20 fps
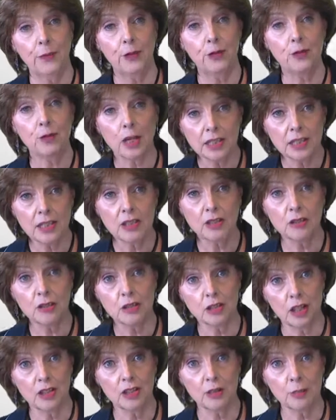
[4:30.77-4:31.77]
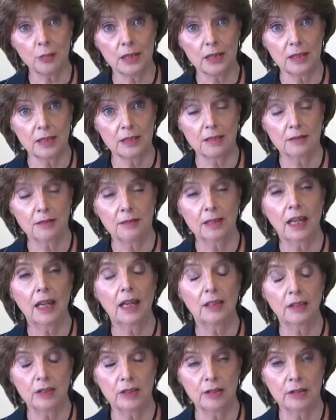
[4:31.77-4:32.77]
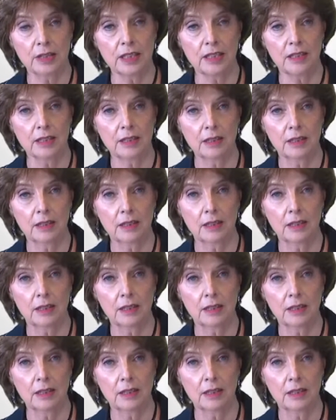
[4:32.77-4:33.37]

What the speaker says: Trust your judgment and use it.